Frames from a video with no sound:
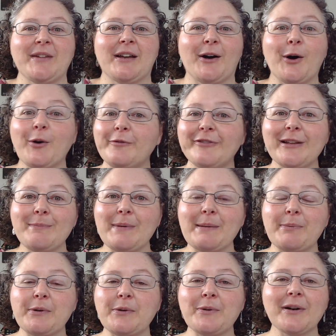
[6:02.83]
Hopefully,
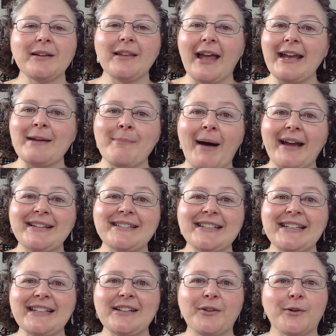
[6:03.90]
people who are like
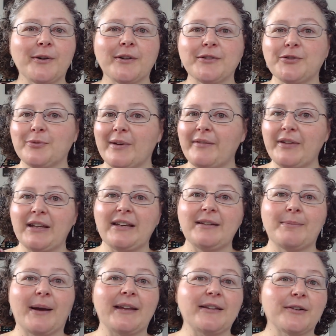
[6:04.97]
minded or driven
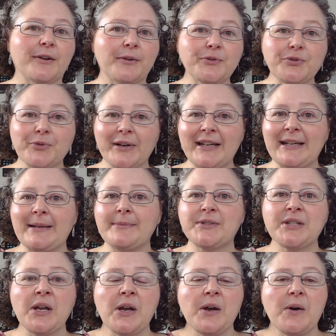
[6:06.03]
by their own dreams
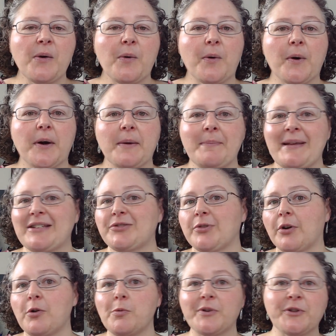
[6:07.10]
or may
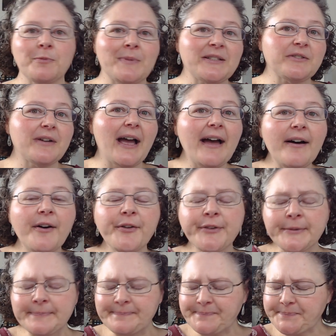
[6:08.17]
struggle with their mental health.
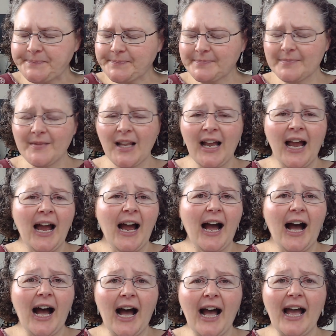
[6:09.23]

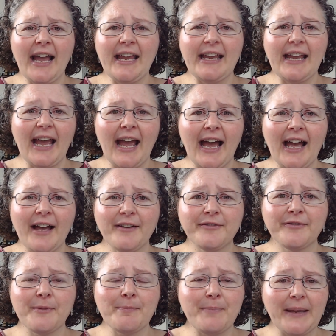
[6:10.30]
I
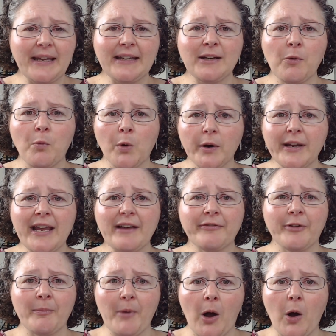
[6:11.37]
have been working
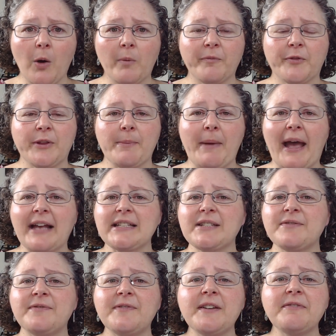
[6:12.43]
from home for the past
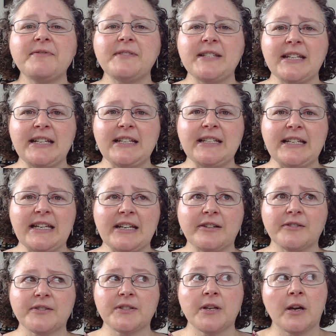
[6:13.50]
15
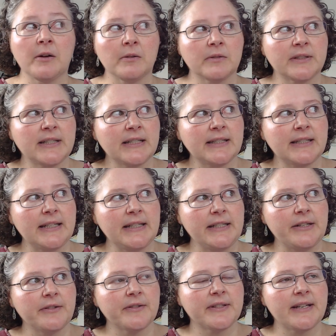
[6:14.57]
years, no, 16
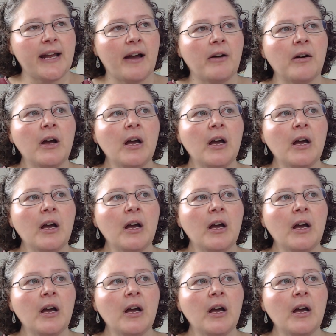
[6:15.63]
years now